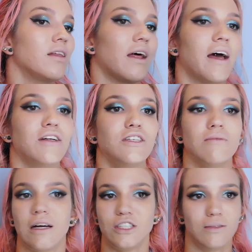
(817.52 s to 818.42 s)
That actually
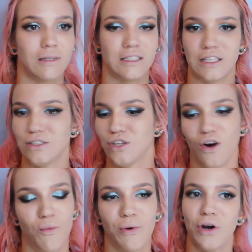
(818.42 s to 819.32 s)
matches my skin
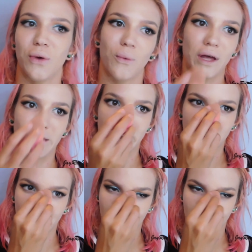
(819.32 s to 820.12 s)
tone pretty well.